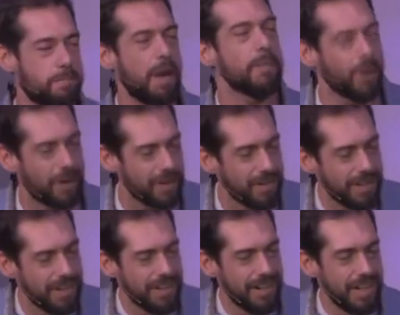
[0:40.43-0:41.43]
bummer.
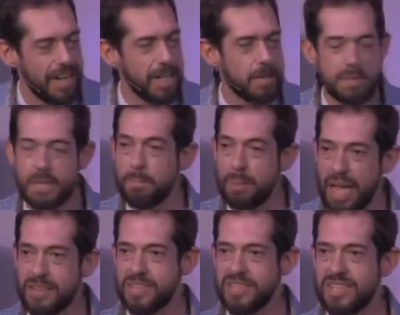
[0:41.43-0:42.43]
It can be the
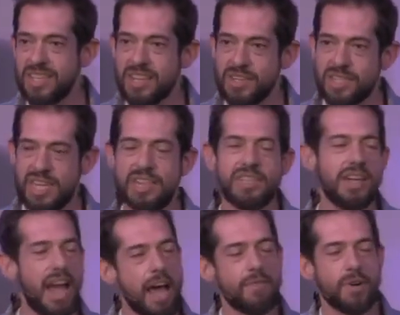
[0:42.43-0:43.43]
best season
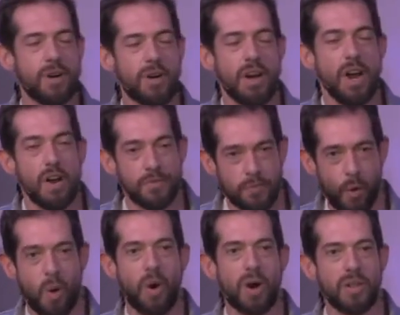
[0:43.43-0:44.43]
ever
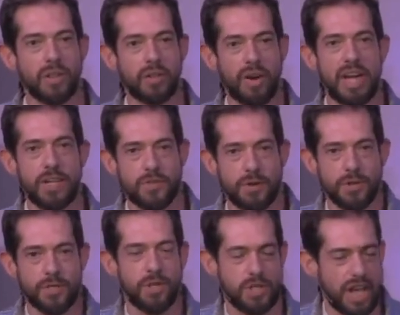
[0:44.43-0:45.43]
for LaGrange
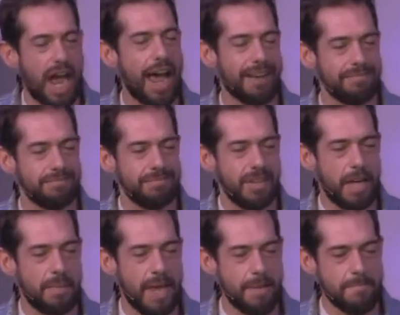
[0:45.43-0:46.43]
First Church of God.
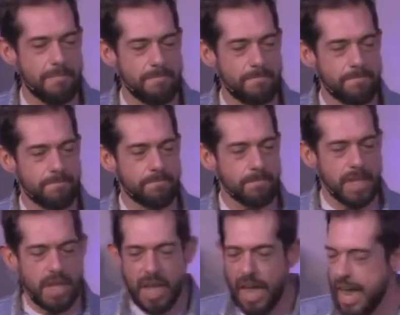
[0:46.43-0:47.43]
Amen?
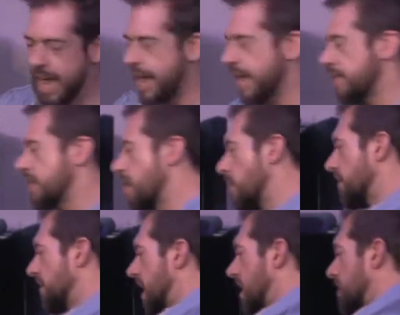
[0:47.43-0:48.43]
And there were
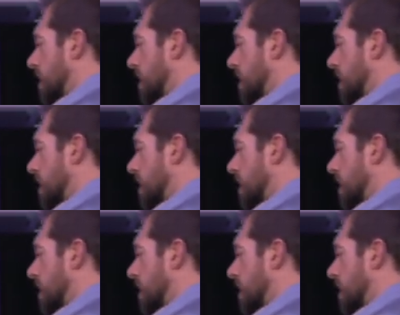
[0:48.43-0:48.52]
things